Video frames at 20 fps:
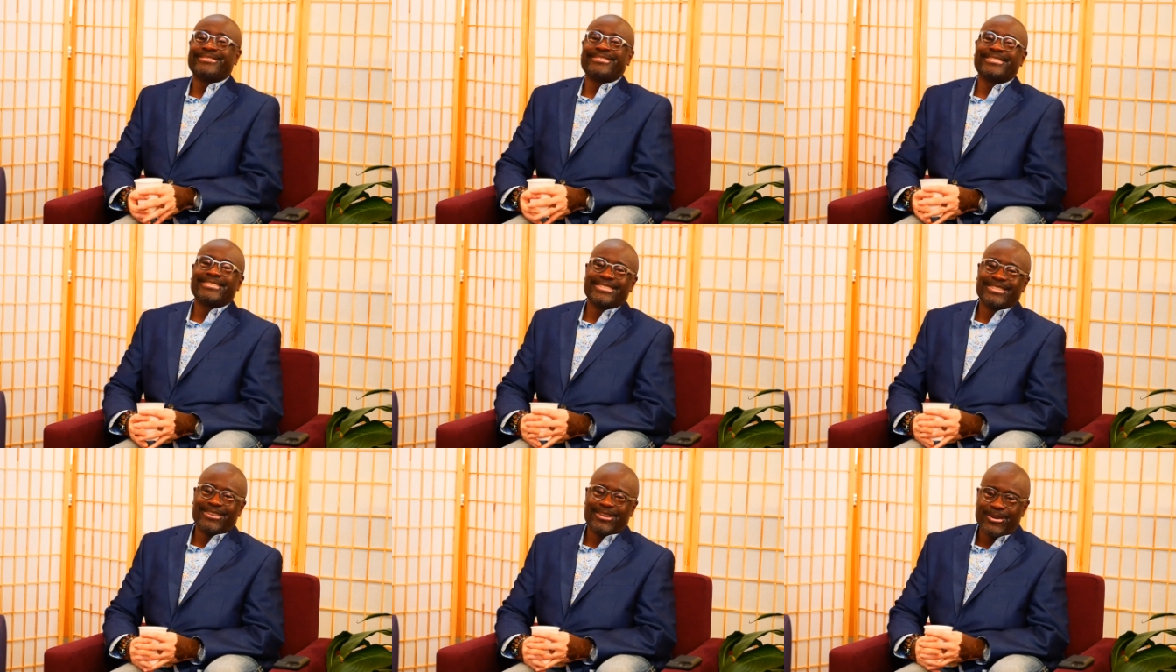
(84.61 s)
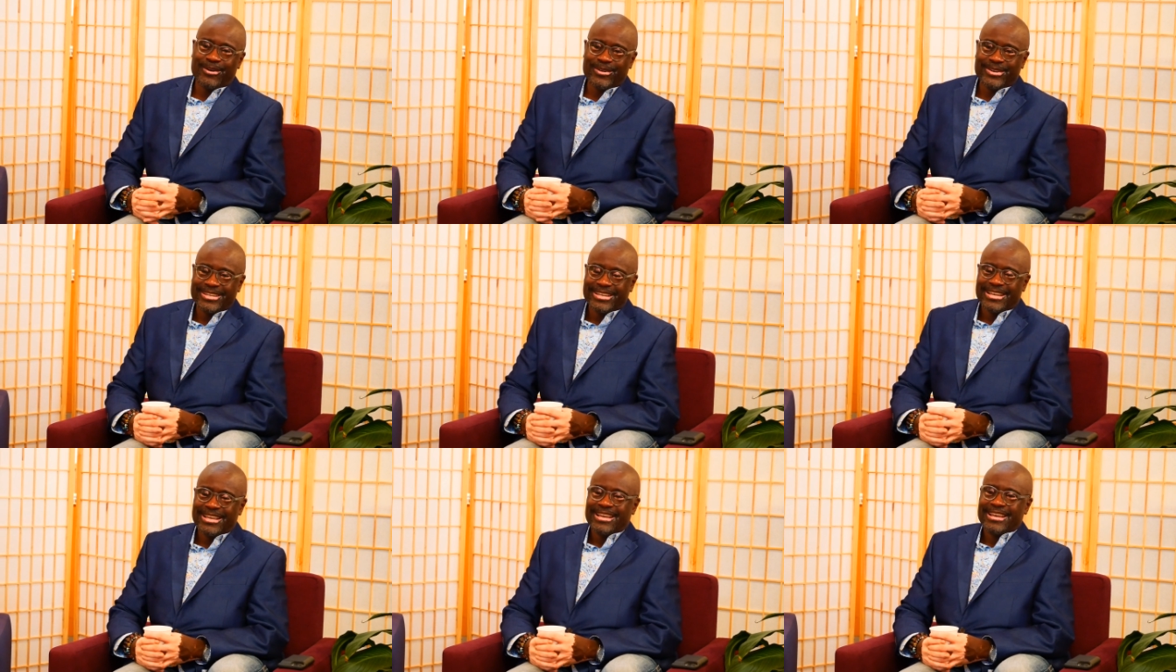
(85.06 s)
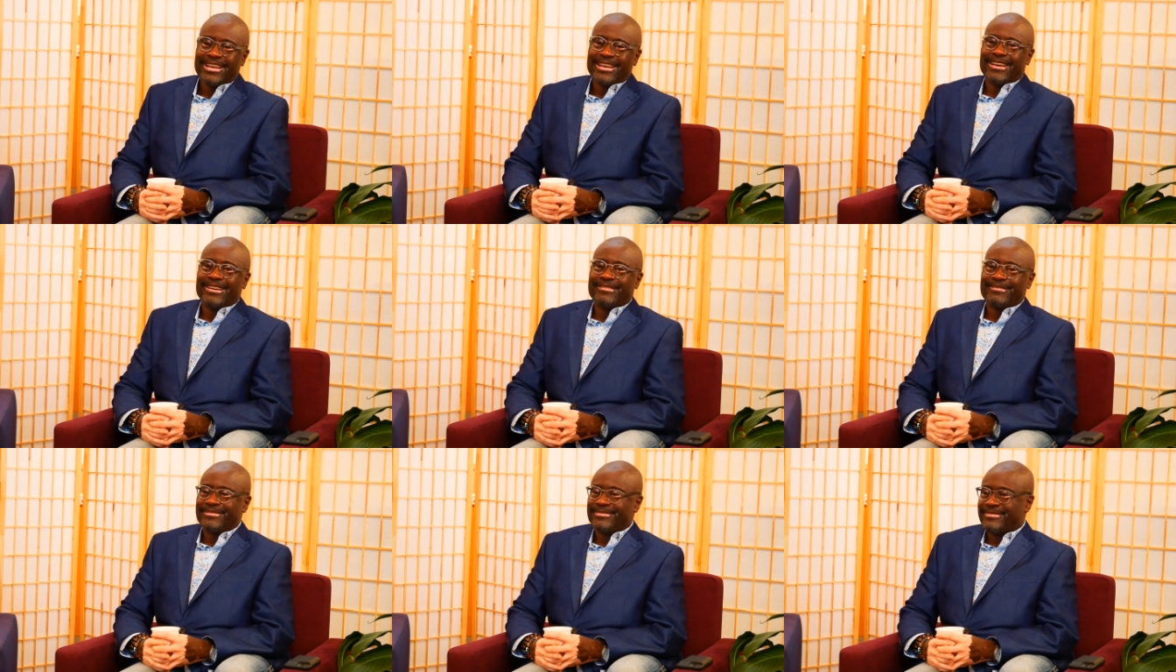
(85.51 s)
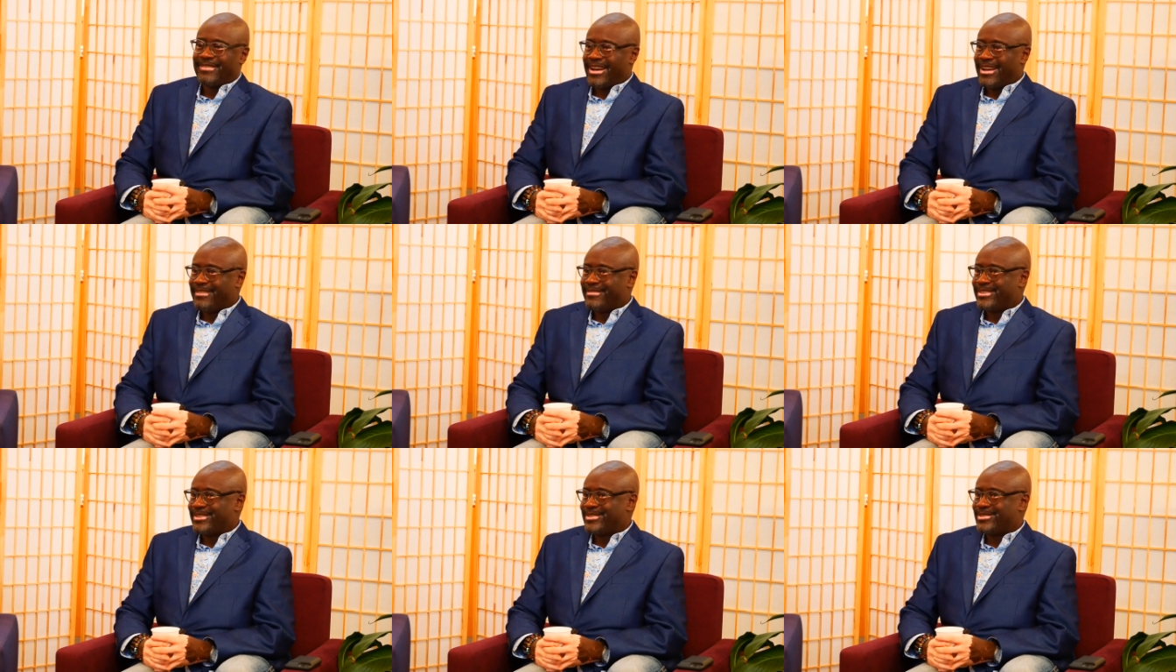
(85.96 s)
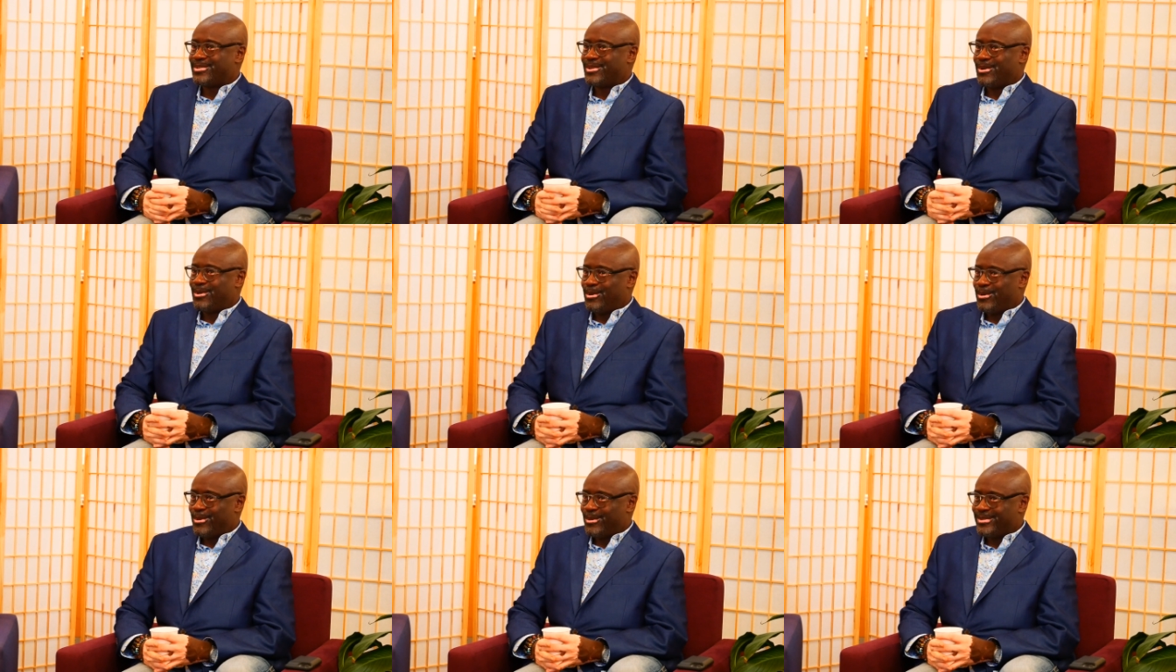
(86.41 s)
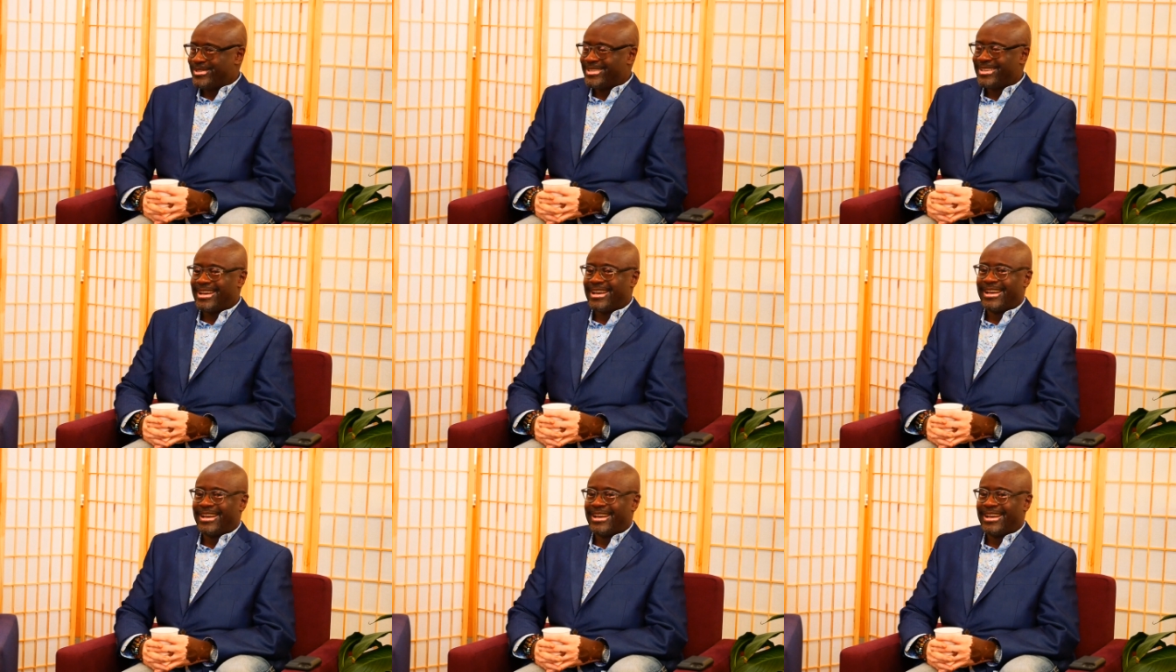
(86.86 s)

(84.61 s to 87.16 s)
So at five years old,